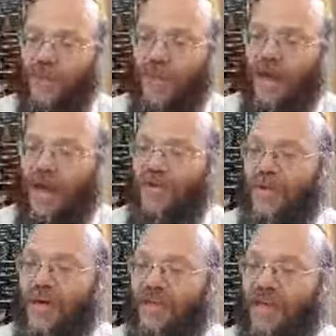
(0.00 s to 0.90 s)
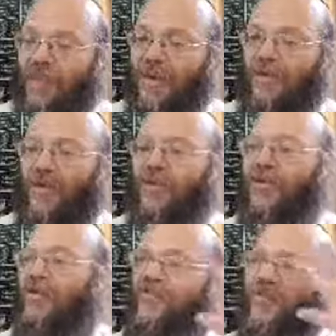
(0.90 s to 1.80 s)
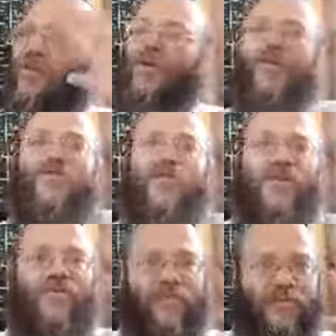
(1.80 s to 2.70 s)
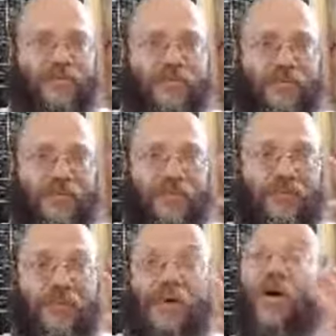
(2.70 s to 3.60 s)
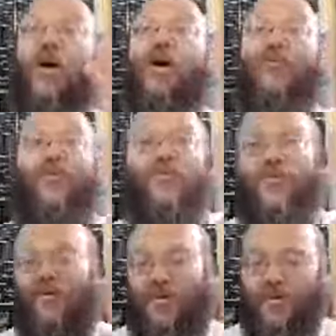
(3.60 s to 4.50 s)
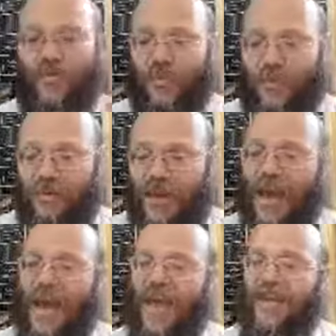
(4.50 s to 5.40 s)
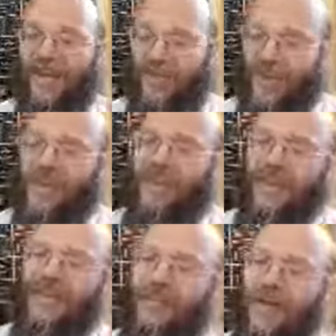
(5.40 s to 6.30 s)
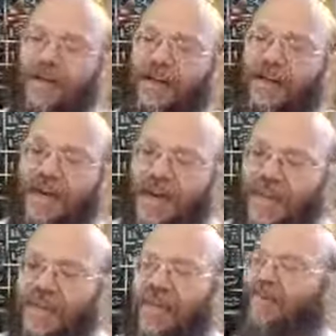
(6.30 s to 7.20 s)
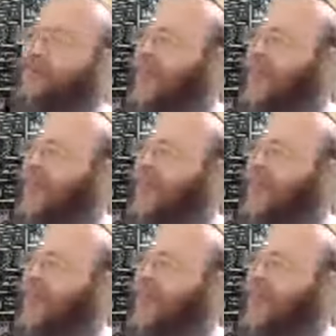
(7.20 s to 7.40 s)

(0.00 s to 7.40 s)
Asher itchem ledorot olam, for all the generations, all of the generations of the world. At Kashti Natati Bana, I give my